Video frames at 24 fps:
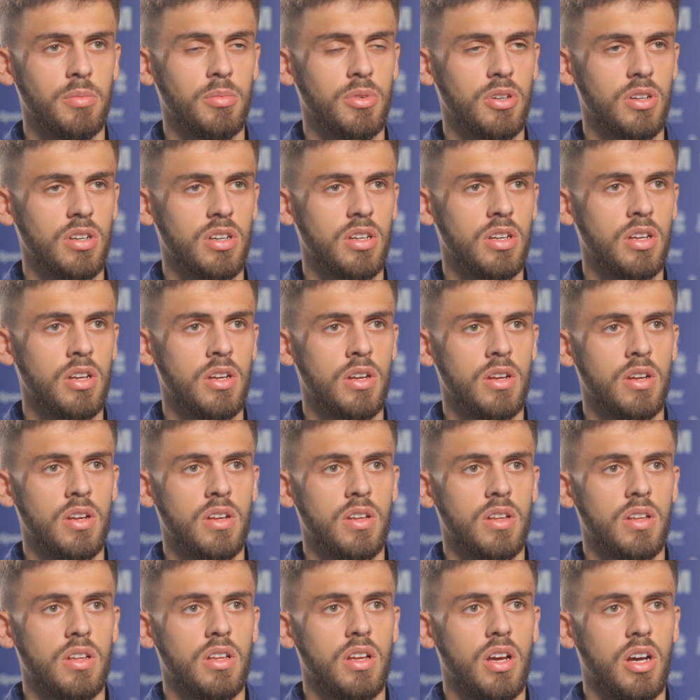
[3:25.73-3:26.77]
But
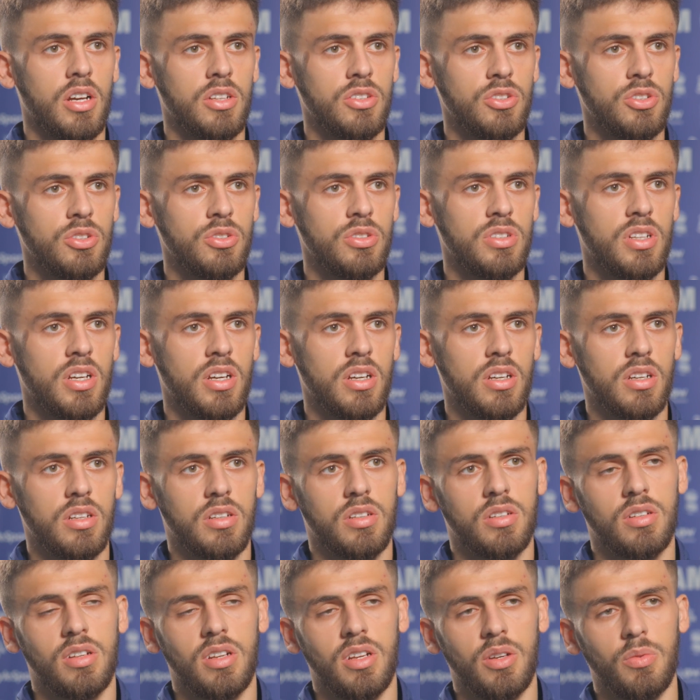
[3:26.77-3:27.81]
I knew that,
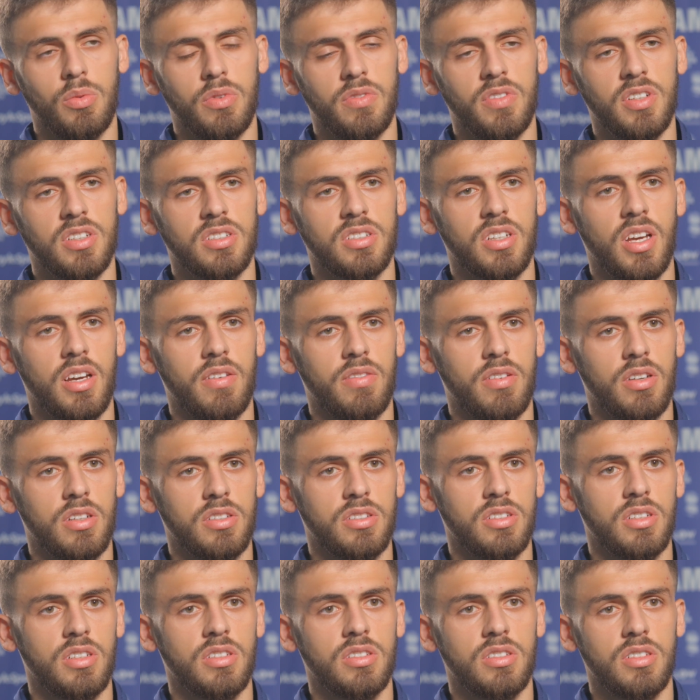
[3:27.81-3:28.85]
like, with this gaffer,
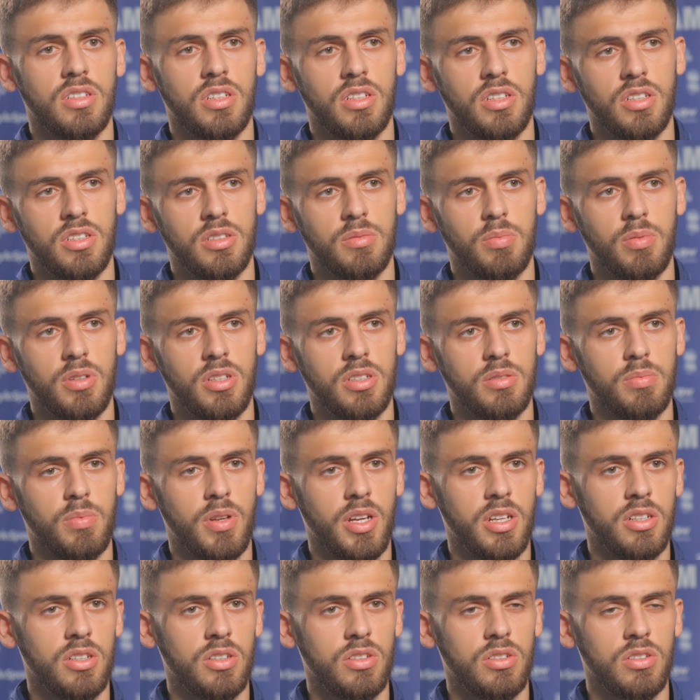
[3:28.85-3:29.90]
as you can see, he's
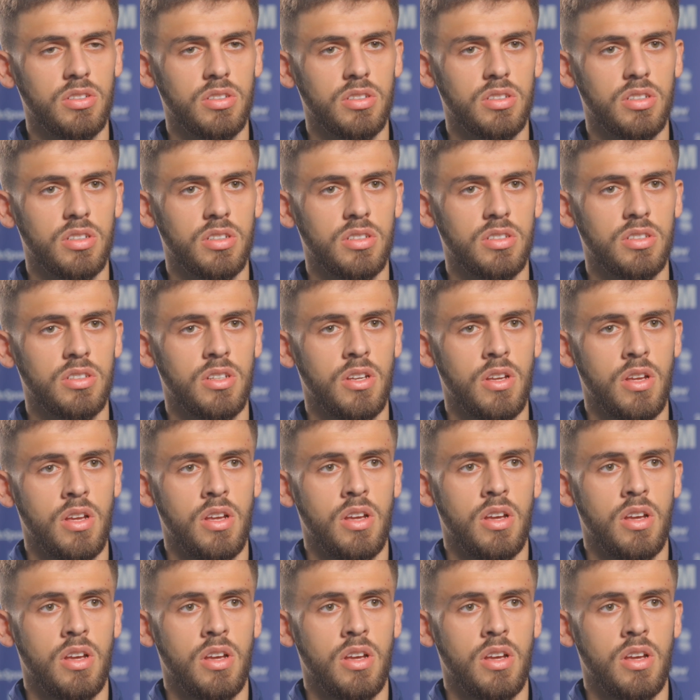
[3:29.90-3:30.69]
playing the youngsters.